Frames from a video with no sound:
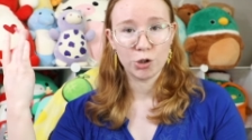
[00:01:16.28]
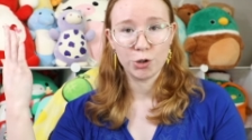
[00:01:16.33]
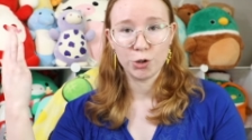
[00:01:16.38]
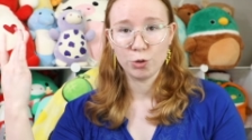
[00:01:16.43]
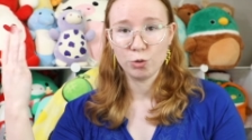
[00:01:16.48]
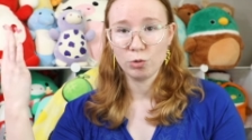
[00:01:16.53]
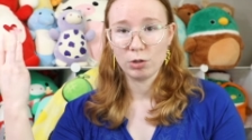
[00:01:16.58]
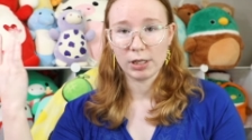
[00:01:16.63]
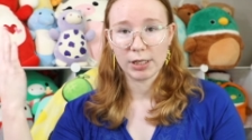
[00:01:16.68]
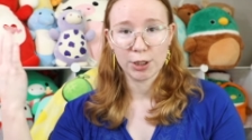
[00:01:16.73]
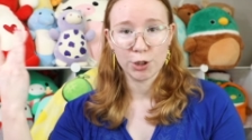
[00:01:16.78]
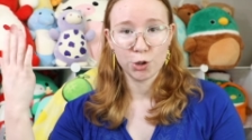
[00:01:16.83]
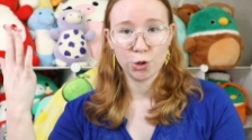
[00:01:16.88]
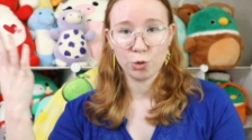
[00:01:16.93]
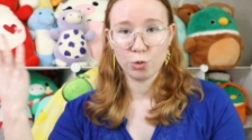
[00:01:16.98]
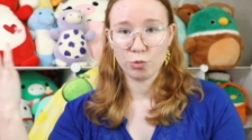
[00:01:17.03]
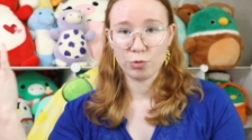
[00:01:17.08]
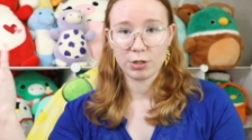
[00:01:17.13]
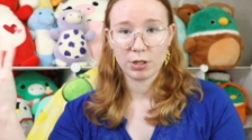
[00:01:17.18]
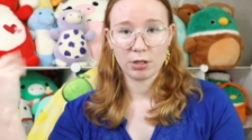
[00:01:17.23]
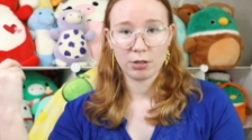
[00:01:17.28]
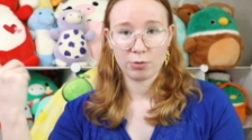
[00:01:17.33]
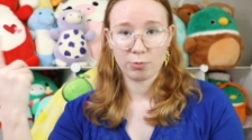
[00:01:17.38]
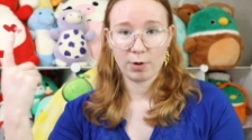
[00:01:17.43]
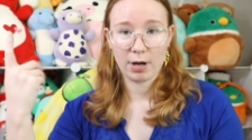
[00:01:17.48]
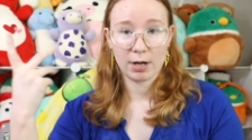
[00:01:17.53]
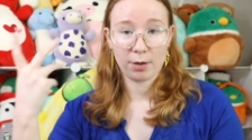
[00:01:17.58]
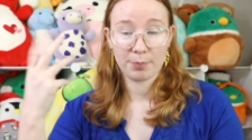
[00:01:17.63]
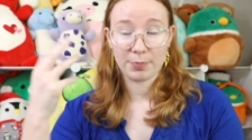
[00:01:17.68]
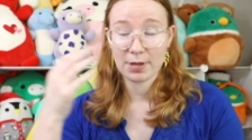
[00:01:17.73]
doodly doot
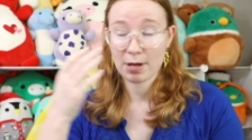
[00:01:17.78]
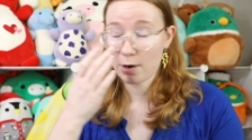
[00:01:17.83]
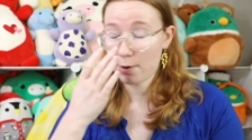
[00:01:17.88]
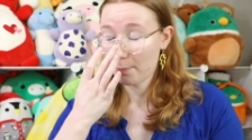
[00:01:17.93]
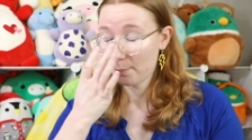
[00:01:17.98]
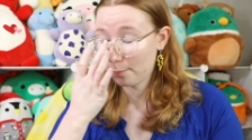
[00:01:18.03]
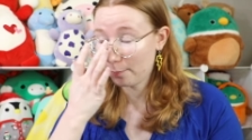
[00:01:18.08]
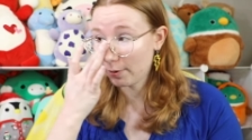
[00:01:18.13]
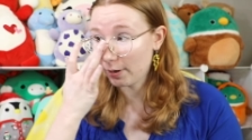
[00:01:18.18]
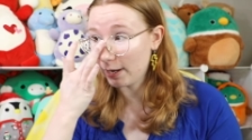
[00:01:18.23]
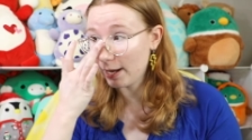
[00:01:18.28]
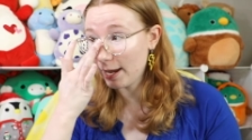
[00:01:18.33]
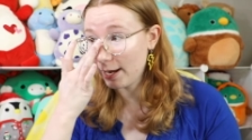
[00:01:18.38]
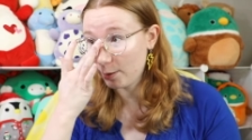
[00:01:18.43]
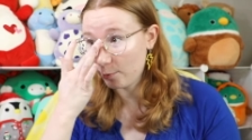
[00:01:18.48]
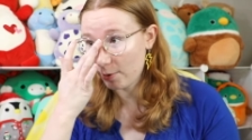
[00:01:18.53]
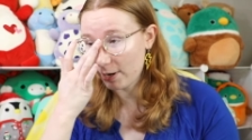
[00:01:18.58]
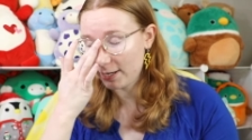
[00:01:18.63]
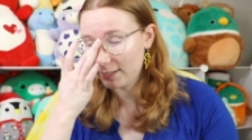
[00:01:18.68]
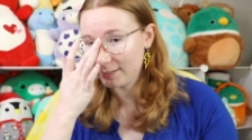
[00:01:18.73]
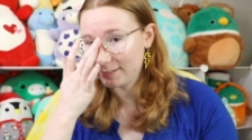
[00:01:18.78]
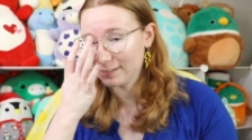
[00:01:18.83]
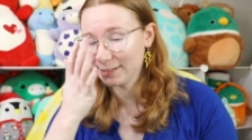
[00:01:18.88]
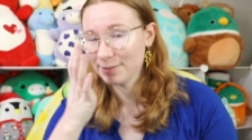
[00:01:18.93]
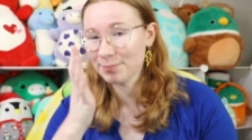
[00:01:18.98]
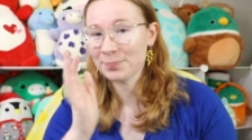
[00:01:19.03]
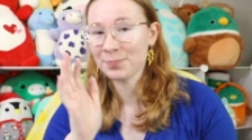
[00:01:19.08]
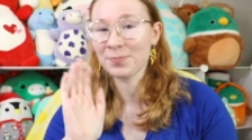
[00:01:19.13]
right up there. But anyways,